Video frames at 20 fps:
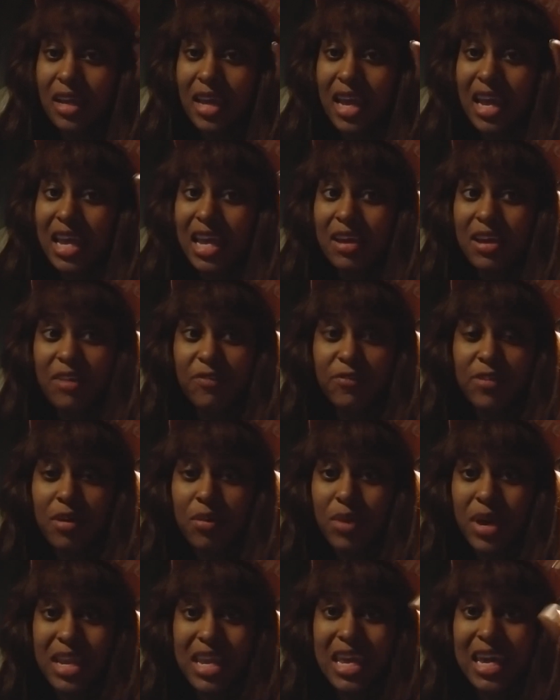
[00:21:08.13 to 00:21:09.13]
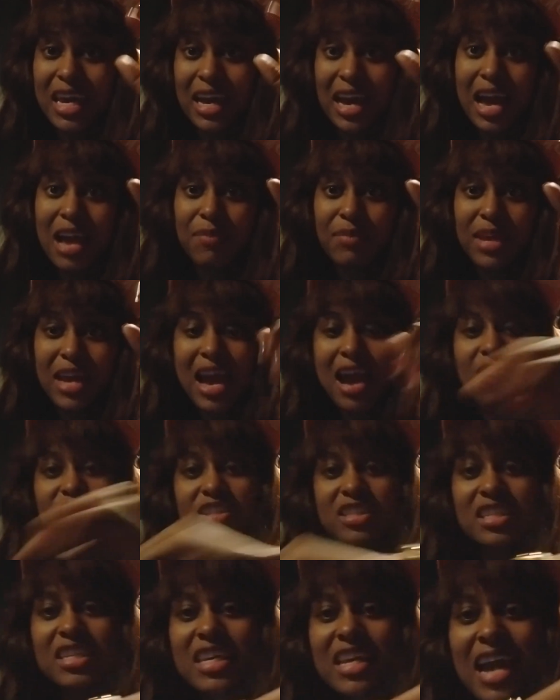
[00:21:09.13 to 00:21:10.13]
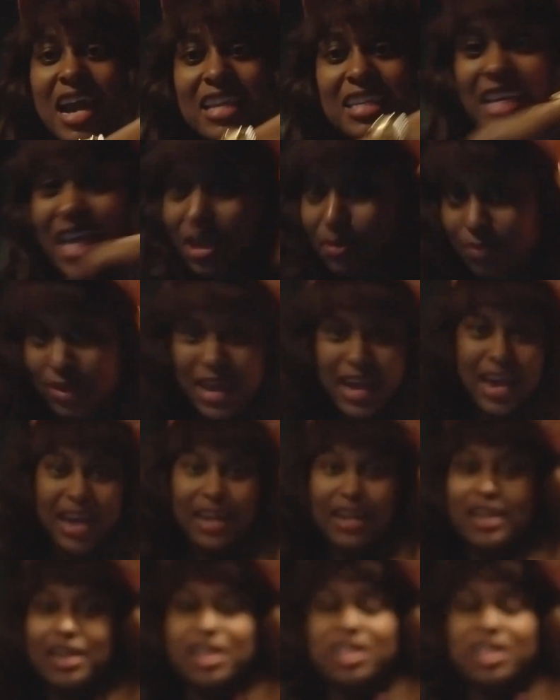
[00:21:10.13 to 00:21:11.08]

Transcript: And from when he cut me, obviously I yanked back